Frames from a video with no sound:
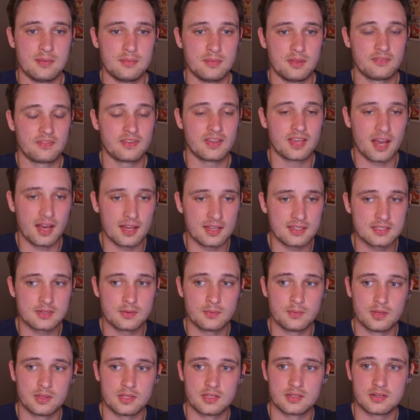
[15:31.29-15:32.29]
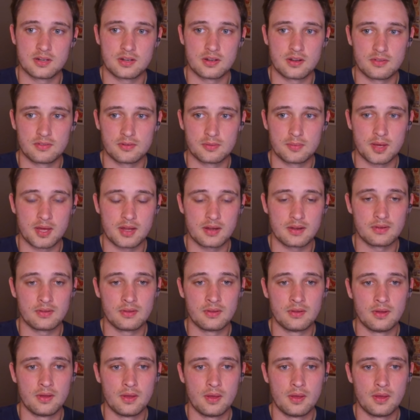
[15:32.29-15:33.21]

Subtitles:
they've got to win the turnover battle.